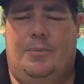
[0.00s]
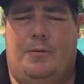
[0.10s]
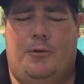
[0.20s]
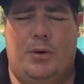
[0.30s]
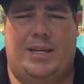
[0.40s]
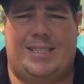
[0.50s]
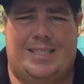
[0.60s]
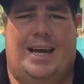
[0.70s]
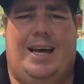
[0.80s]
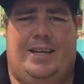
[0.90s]
Before you
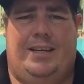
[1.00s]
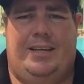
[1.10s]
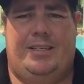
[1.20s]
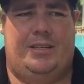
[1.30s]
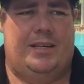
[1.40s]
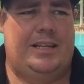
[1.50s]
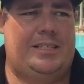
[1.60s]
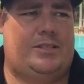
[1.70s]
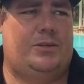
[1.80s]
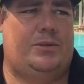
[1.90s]
start, you need to at
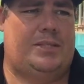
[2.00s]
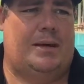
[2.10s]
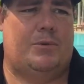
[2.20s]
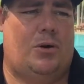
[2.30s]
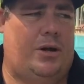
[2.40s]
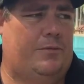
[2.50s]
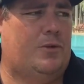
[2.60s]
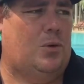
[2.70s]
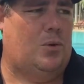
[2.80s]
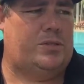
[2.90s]
least do some kind of
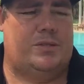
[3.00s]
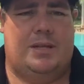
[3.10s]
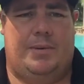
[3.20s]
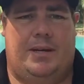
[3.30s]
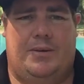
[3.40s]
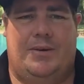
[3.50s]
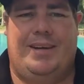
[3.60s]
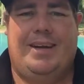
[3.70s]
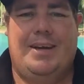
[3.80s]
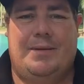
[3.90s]
course or something on
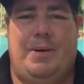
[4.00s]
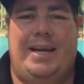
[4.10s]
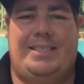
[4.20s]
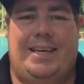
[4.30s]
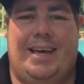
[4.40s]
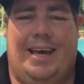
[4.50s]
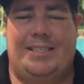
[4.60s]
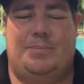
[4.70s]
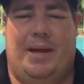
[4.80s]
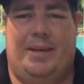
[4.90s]
basic
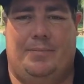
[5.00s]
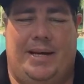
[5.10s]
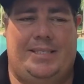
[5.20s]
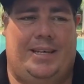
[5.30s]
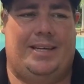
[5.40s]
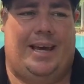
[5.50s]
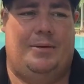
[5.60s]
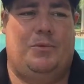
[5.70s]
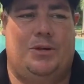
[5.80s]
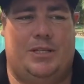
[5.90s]
ad spend, basic
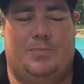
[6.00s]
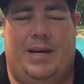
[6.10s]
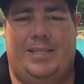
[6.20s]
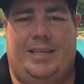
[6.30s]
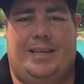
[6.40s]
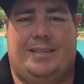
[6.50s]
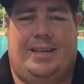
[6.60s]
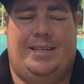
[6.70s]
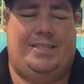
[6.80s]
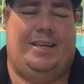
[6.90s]
AdWords, basic
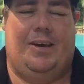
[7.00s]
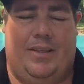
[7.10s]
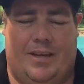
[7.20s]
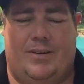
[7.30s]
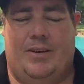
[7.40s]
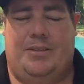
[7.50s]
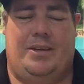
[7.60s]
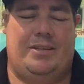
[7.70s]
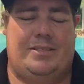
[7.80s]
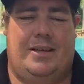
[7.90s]
SEO, that kind of thing.